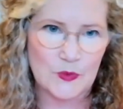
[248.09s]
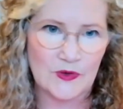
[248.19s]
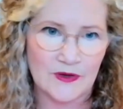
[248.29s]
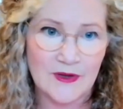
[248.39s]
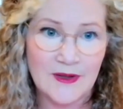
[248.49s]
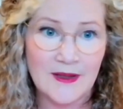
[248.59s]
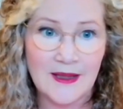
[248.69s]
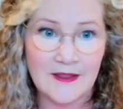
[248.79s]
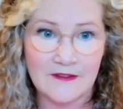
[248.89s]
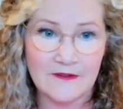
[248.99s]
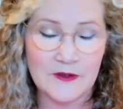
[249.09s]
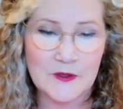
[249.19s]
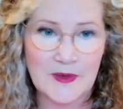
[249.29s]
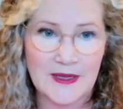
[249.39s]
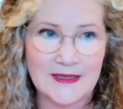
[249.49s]
were in the
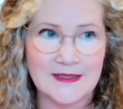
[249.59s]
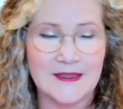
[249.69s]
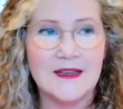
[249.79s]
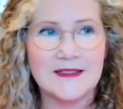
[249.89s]
first place.